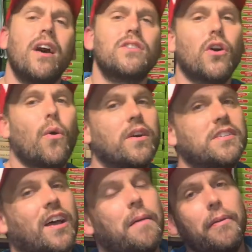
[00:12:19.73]
As I always
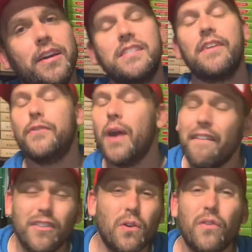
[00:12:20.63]
say, please, if you
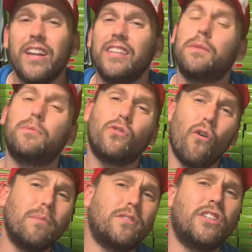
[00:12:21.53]
haven't already,
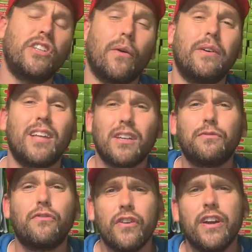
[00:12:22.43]
subscribe to the channel. It does
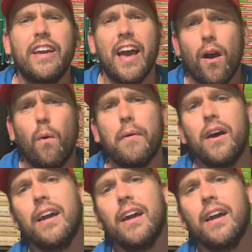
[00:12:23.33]
really help.